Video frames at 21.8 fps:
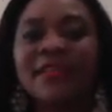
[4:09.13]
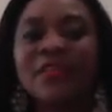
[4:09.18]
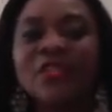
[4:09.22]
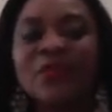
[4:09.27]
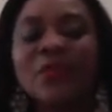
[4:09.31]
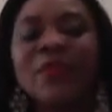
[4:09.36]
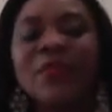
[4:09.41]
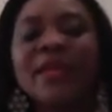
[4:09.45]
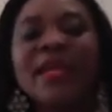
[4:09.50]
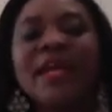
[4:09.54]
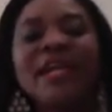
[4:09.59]

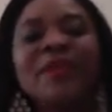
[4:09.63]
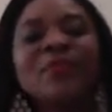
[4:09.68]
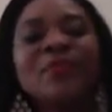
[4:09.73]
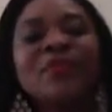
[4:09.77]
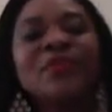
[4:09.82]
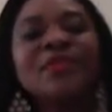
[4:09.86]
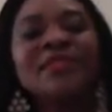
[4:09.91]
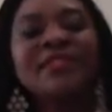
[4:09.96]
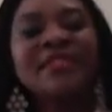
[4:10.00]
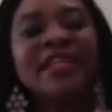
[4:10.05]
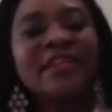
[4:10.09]
so we can
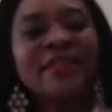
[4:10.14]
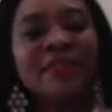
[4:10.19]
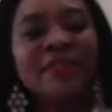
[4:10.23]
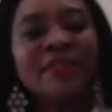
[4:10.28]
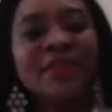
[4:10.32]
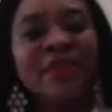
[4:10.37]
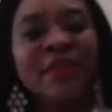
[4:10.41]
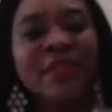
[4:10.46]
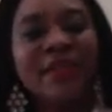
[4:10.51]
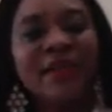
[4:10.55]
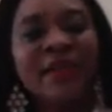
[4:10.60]
proceed
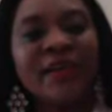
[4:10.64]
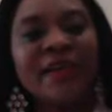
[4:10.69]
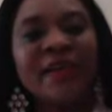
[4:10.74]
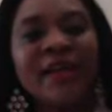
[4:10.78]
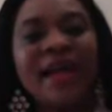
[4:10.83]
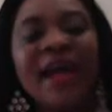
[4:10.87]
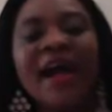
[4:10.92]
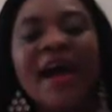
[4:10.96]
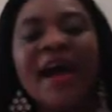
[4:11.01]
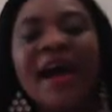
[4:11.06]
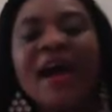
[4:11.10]
further,
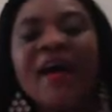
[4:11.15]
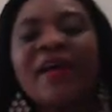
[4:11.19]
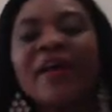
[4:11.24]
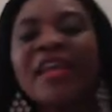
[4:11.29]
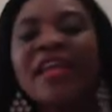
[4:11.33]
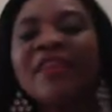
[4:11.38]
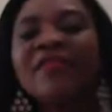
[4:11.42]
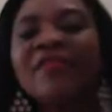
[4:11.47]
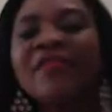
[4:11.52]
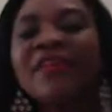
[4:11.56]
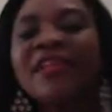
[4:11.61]
I'll
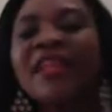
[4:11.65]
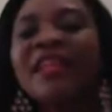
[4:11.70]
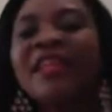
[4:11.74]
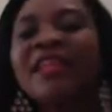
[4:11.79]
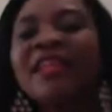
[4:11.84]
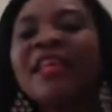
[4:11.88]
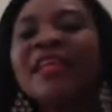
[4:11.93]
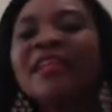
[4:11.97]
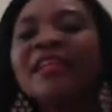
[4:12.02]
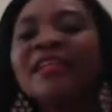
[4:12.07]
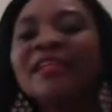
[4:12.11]
give you a
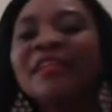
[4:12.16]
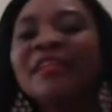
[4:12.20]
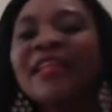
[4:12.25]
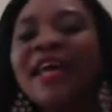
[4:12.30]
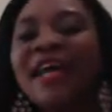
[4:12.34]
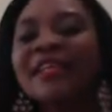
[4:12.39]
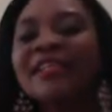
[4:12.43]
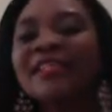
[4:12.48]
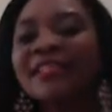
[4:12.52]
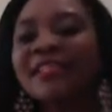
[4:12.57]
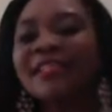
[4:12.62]
little
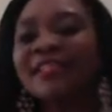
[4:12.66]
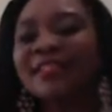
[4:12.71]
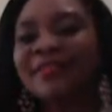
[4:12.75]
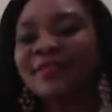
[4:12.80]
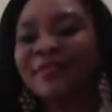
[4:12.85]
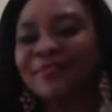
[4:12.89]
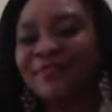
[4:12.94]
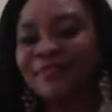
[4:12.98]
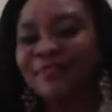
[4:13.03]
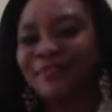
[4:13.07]
lesson.